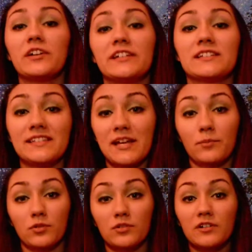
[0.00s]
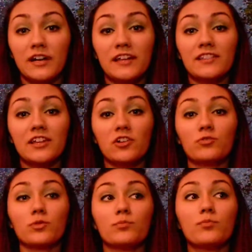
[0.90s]
example, and there were
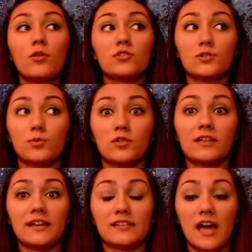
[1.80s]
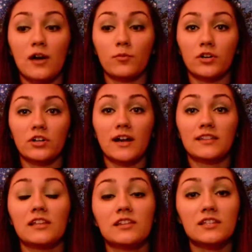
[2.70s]
multiple like that where I think
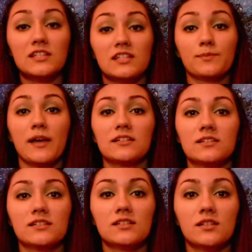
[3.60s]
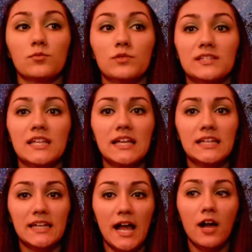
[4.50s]
the suspense was taken
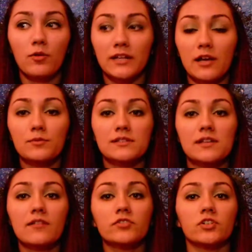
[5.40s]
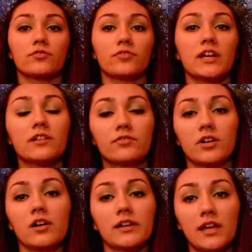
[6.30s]
out and I was never afraid for our
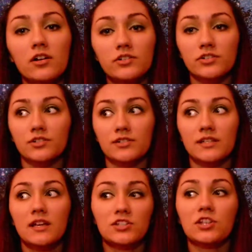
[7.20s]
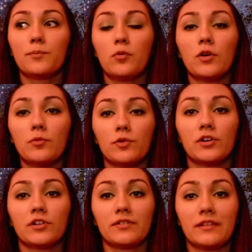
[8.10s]
characters, to the point
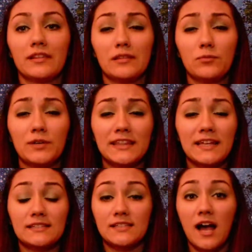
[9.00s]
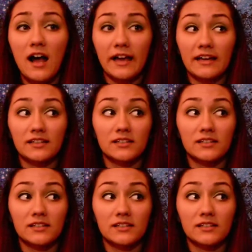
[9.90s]
where when they died,